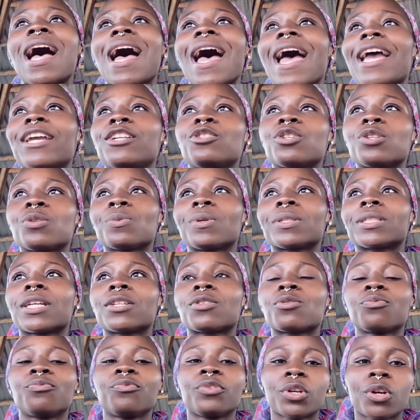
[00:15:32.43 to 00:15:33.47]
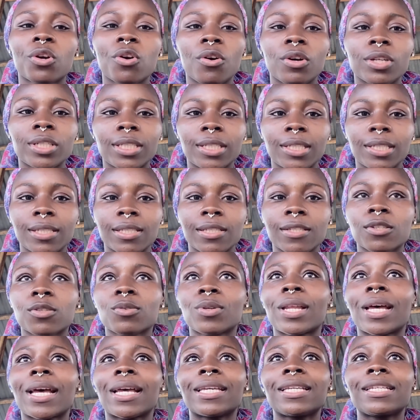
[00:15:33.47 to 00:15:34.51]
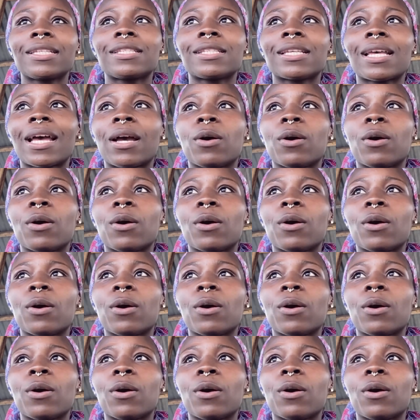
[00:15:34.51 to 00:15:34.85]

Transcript: i just wanted to record this so that is